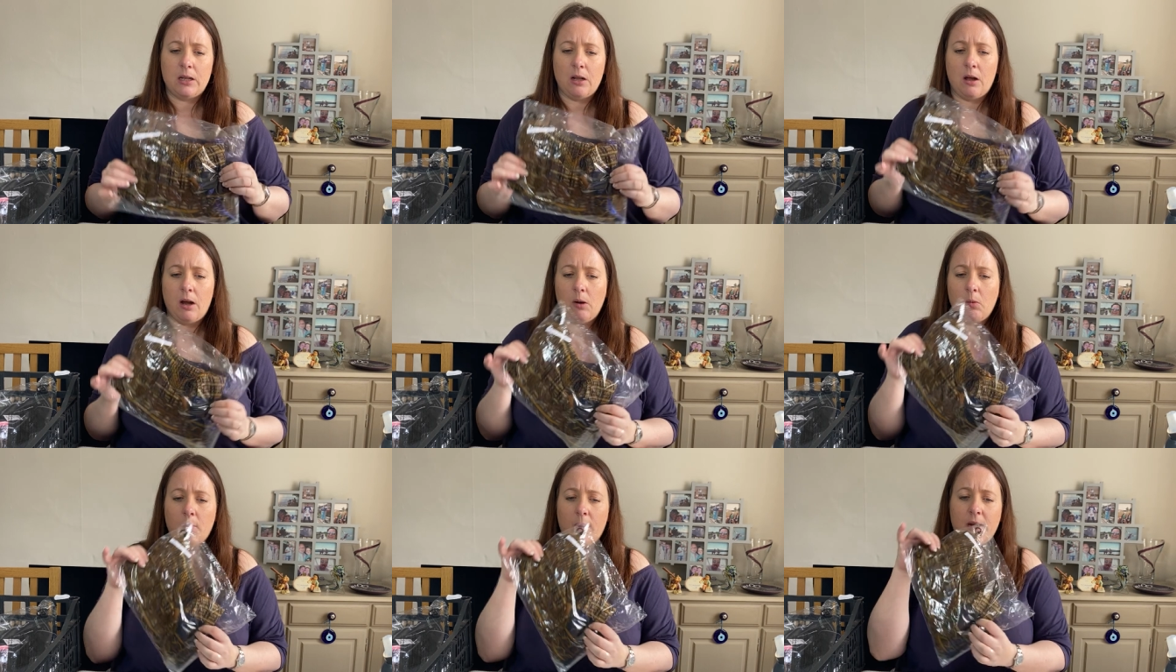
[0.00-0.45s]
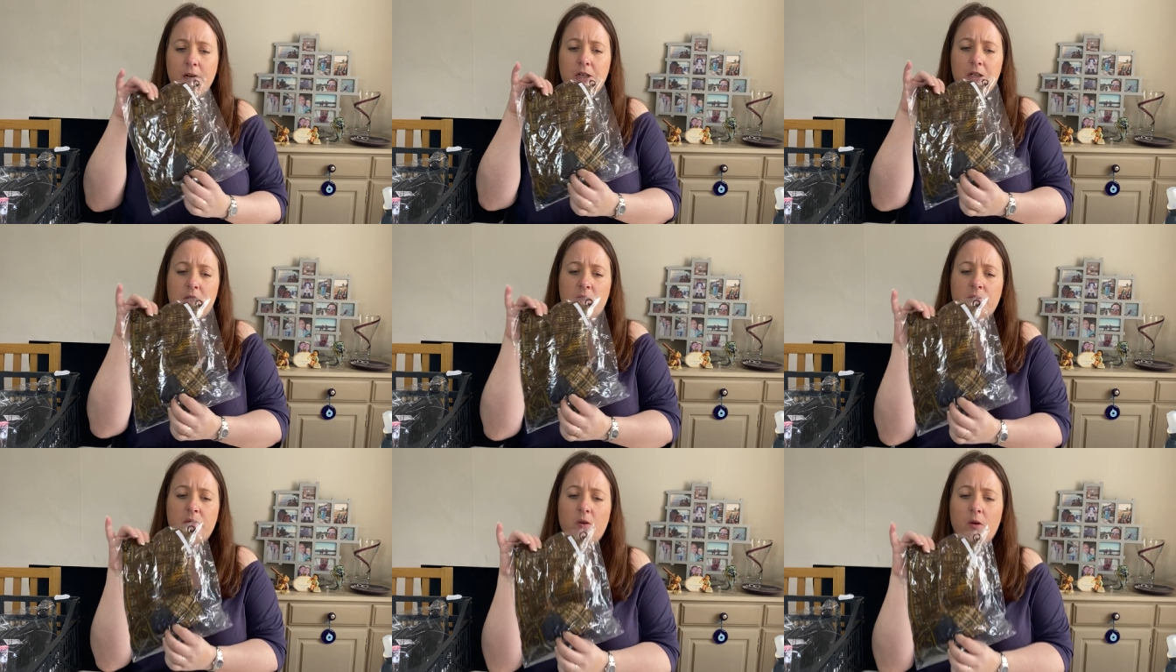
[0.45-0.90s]
lightweight
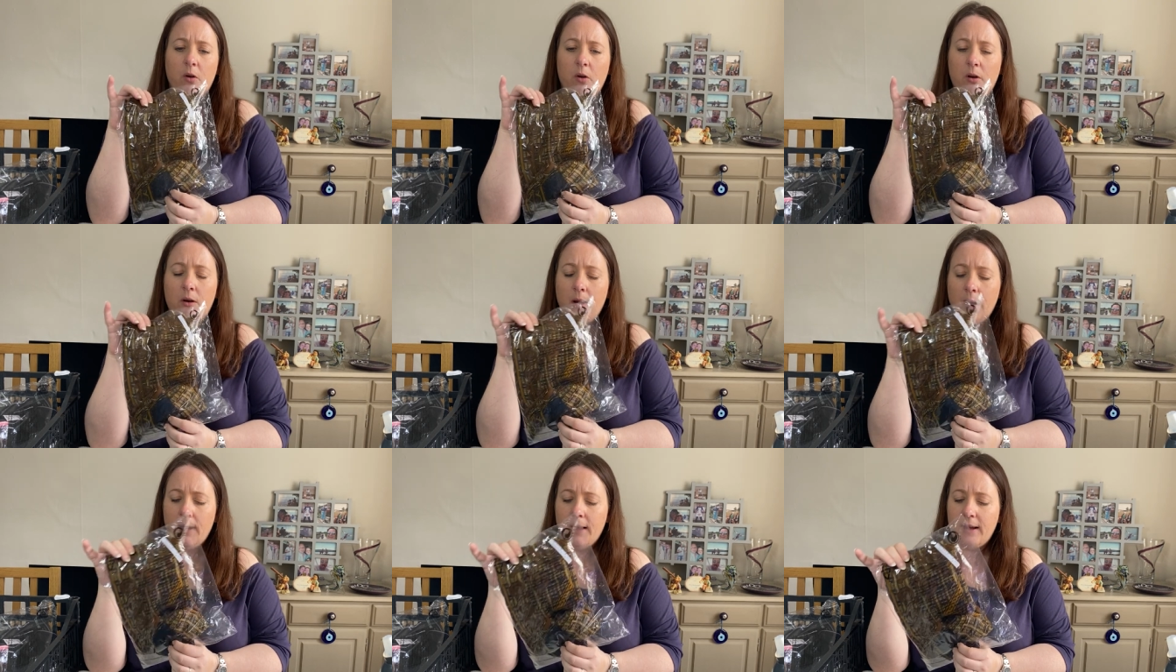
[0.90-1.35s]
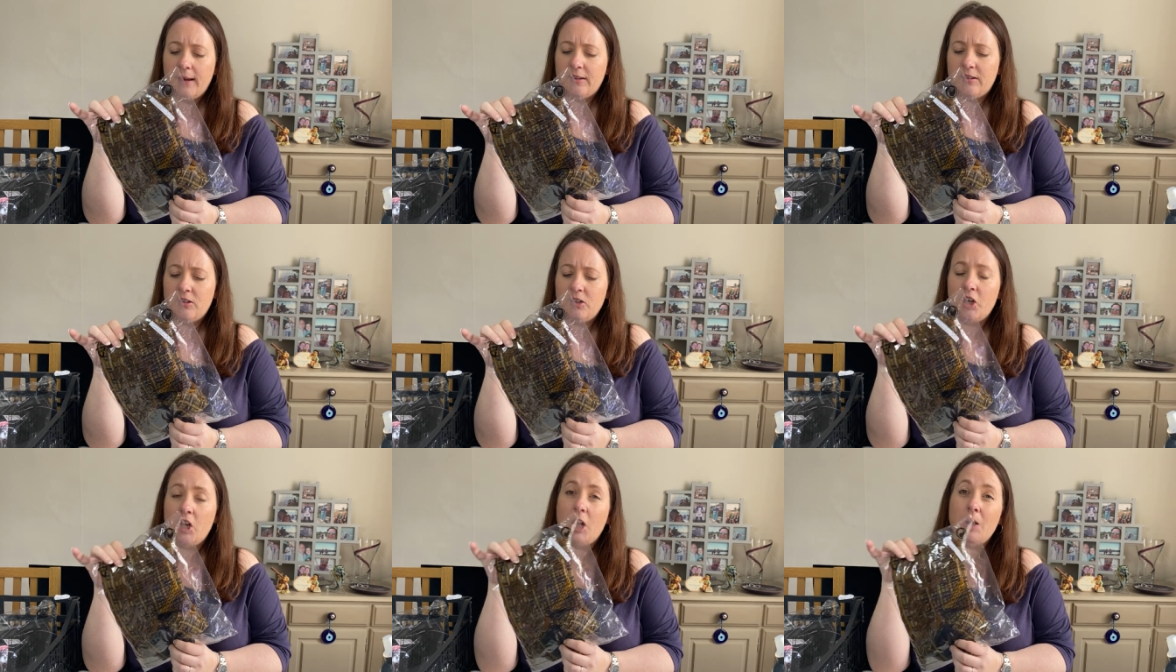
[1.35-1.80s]
chiffon.
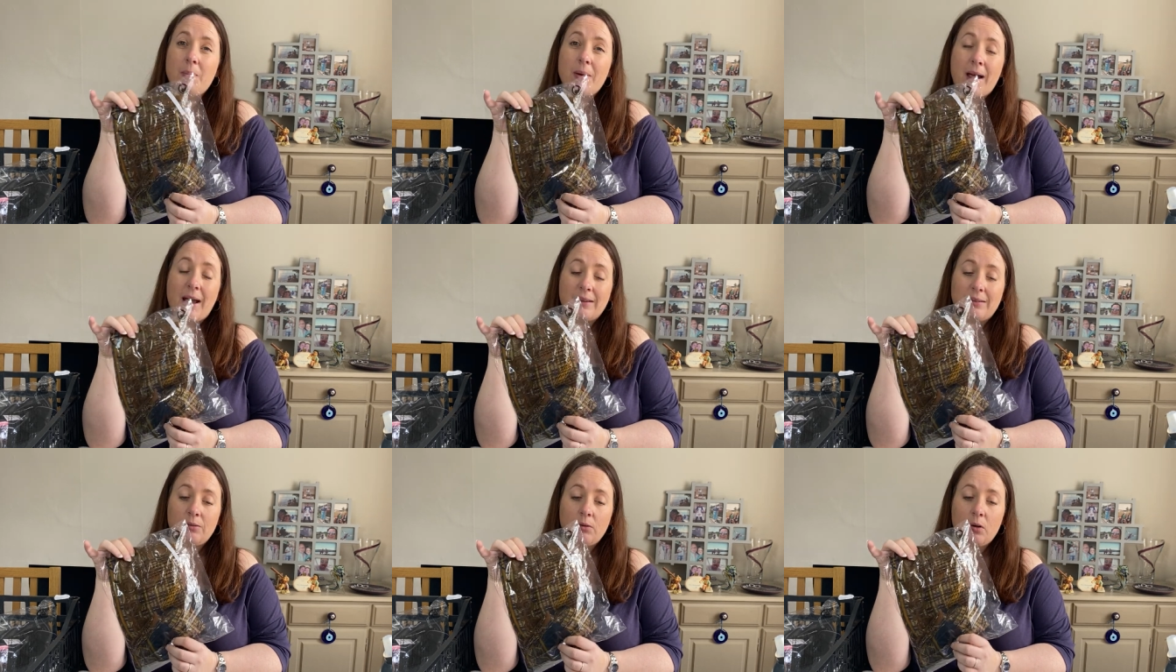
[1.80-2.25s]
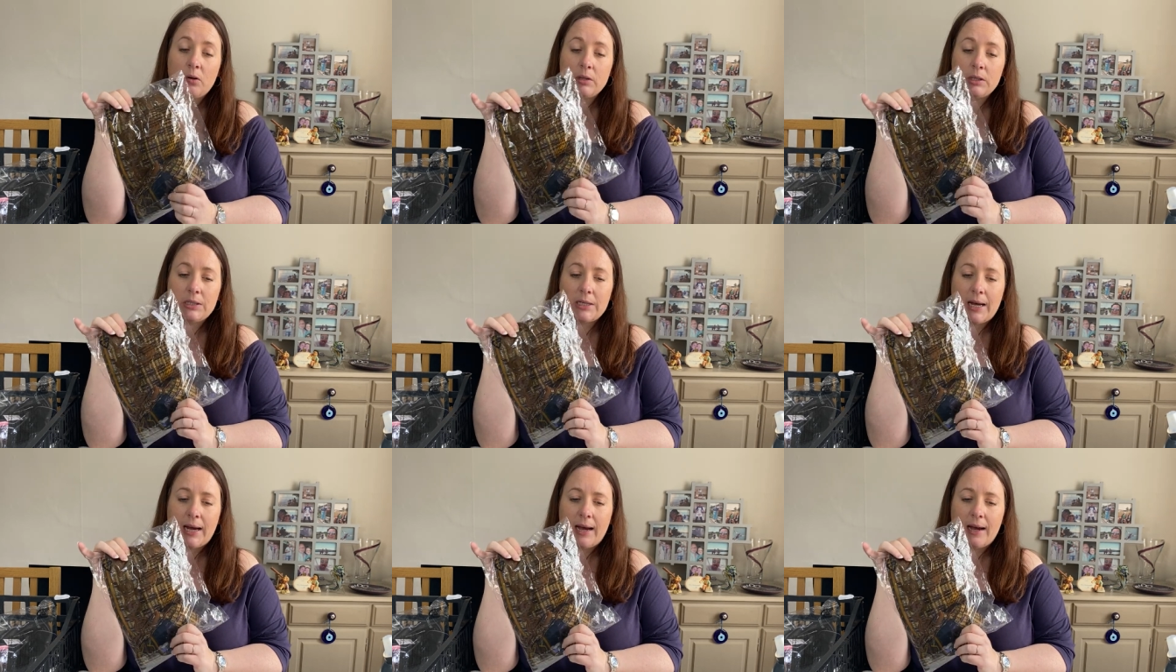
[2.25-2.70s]
It's new, but it hasn't got the
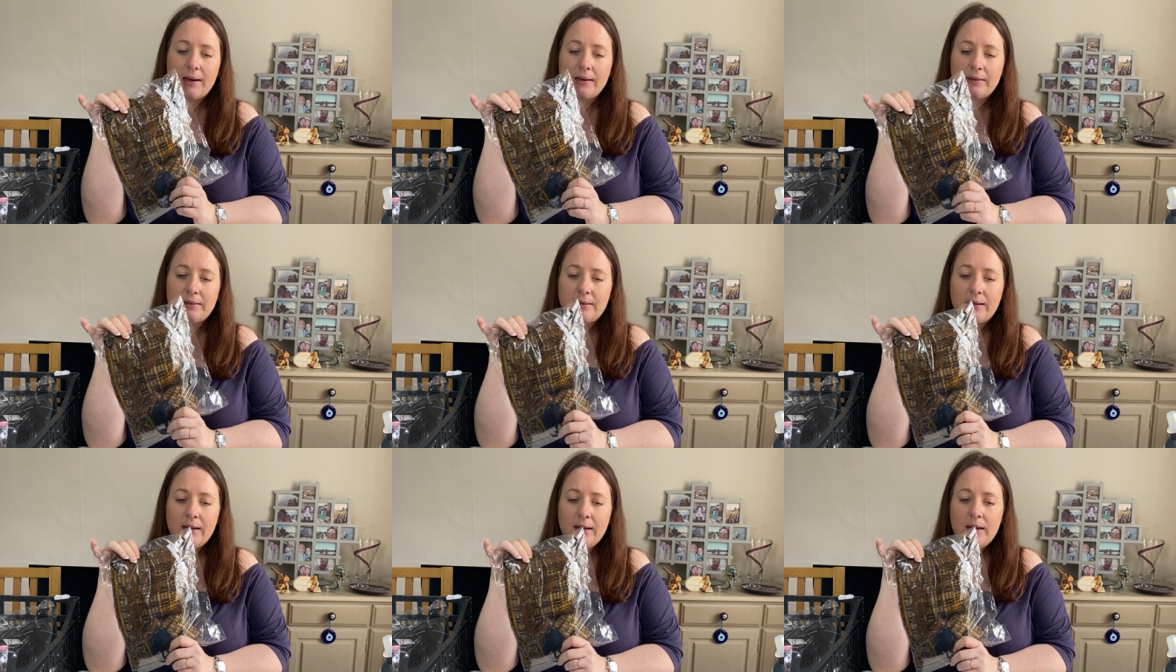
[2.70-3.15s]
tags.